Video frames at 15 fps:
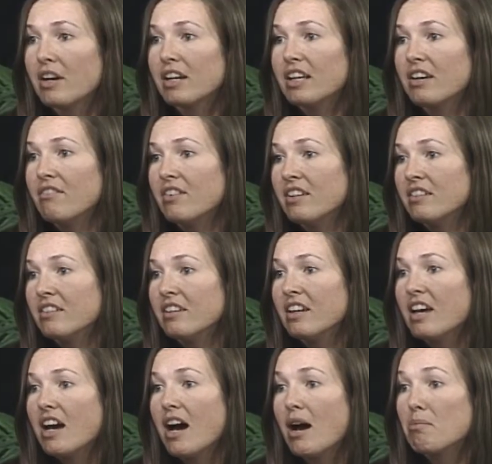a given
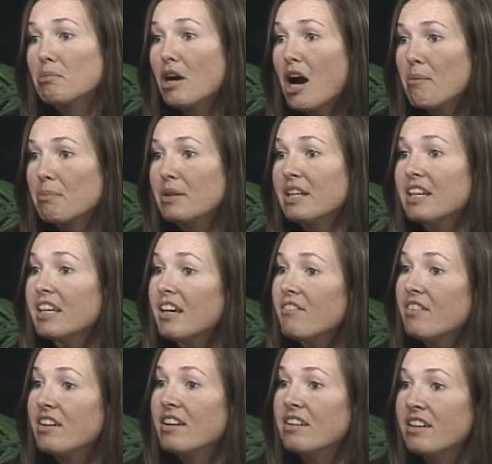property,
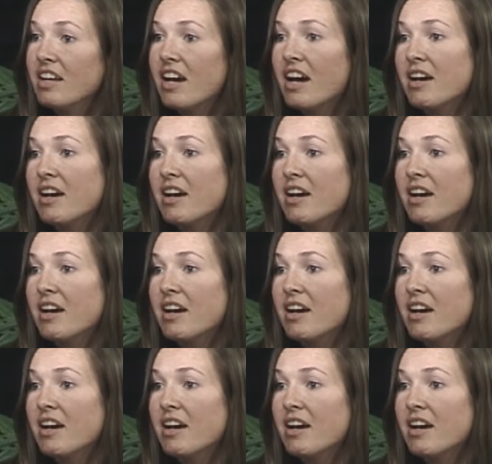given